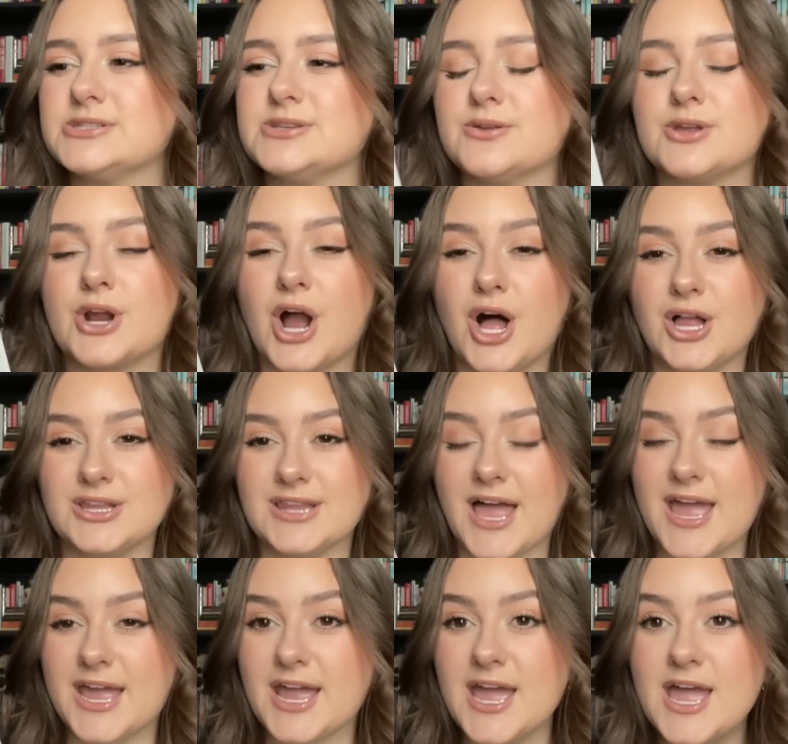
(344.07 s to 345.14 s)
So they're all
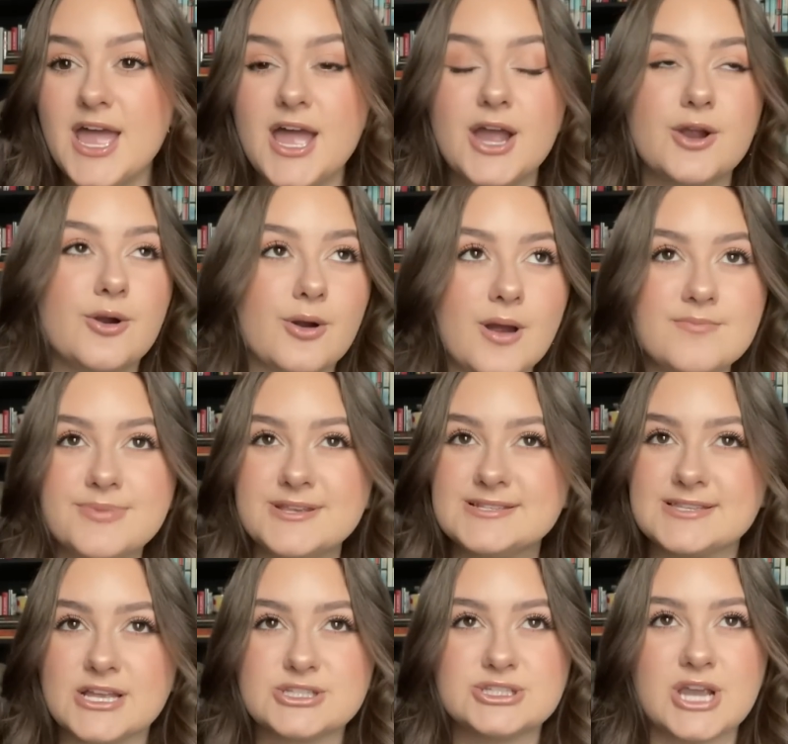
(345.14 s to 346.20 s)
like grumpy
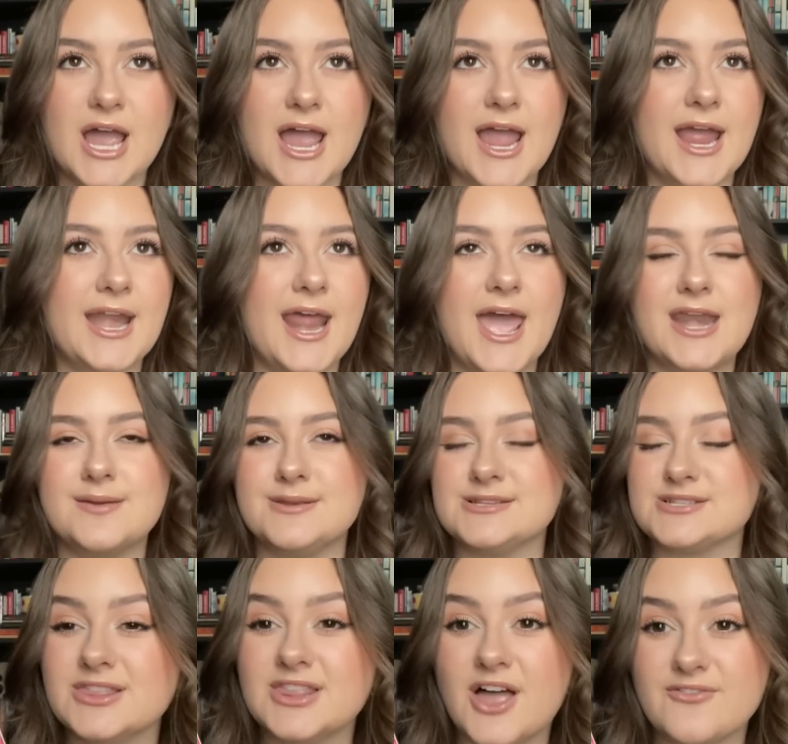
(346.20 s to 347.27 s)
sunshine, enemies
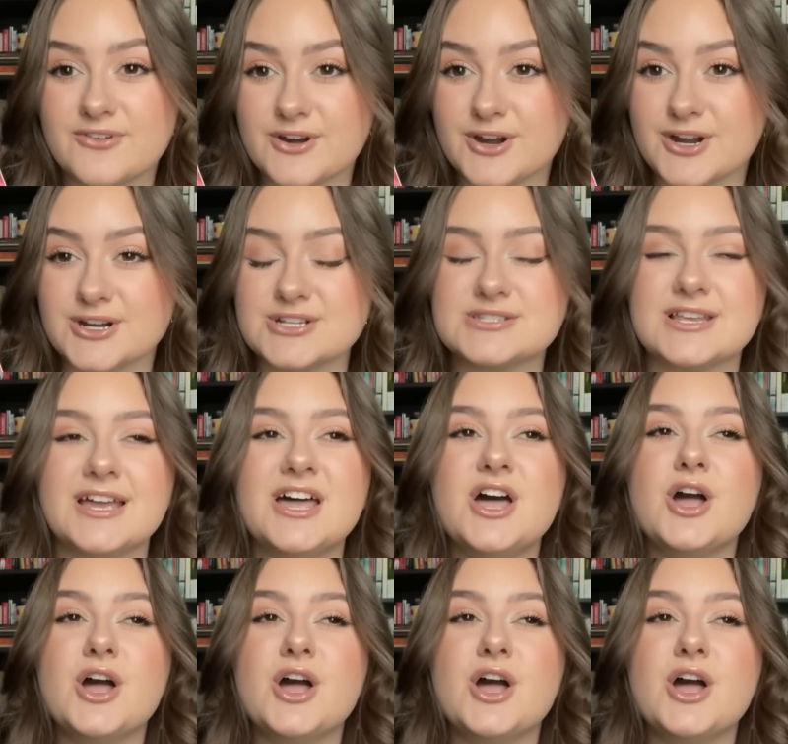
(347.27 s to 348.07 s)
to lovers,